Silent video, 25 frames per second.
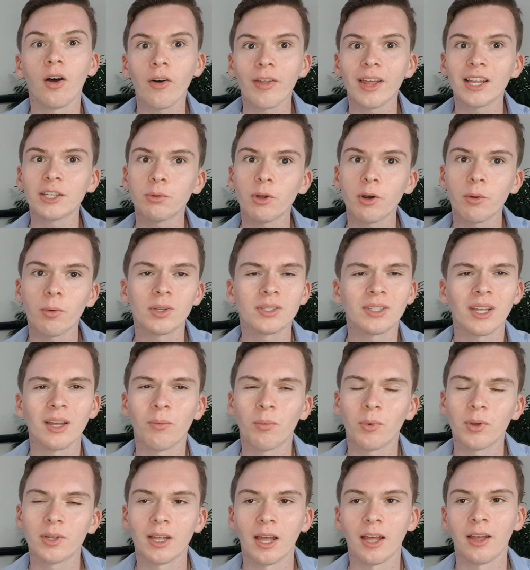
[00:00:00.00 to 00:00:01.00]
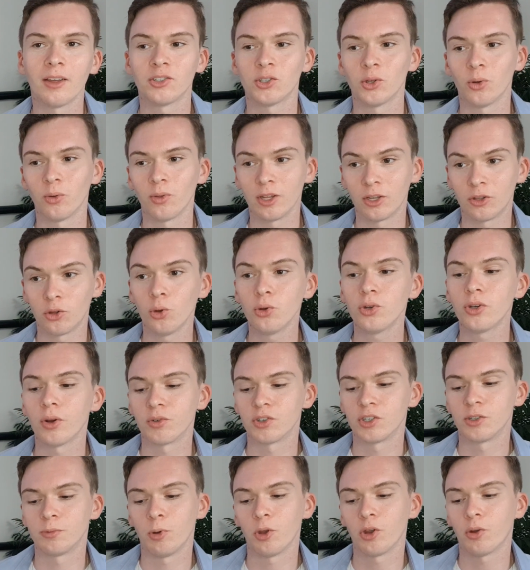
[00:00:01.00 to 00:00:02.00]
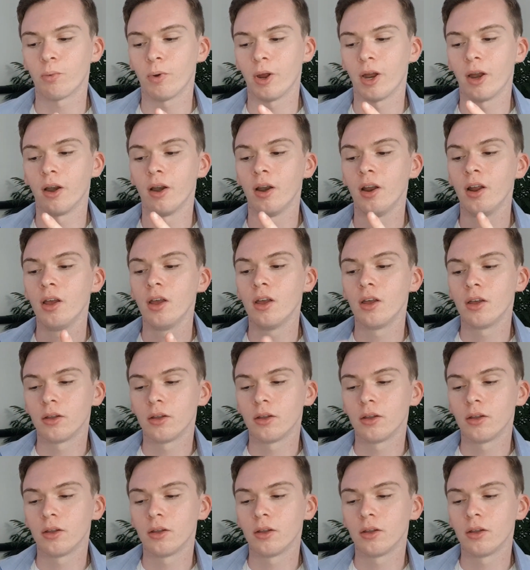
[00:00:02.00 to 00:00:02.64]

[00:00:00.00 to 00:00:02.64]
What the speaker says: Oh, that's what it was. It was, so the two children's books were